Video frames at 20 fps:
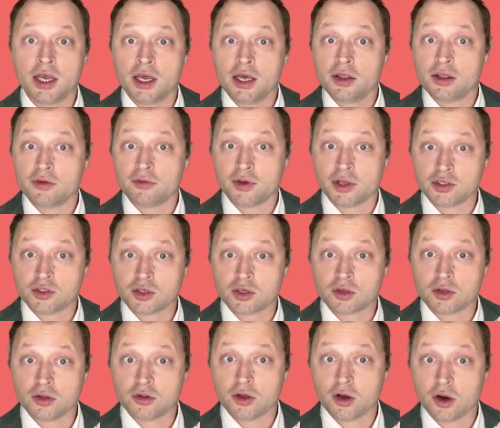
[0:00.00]
the
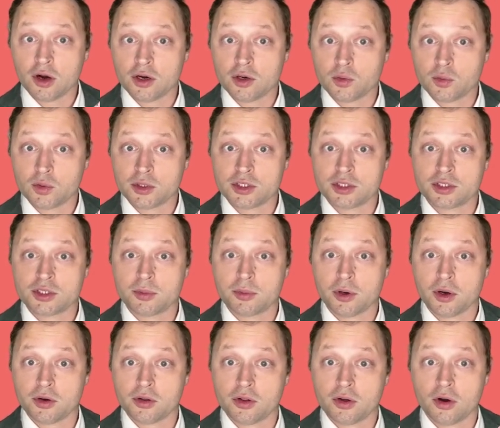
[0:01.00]
ventricle of the heart, which is the
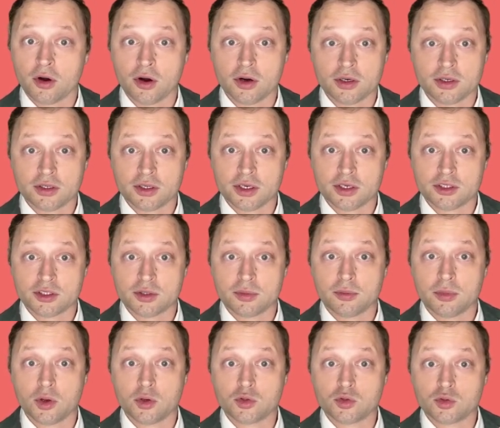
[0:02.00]
part of the heart that is the
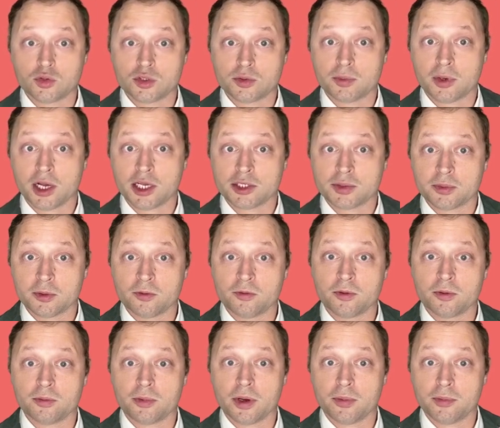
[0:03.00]
most responsible for
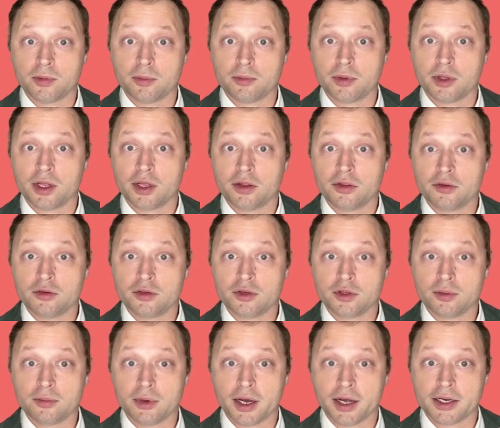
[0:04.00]
pumping blood to the
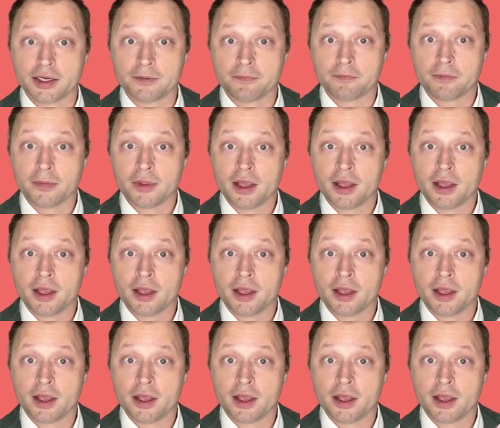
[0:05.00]
body.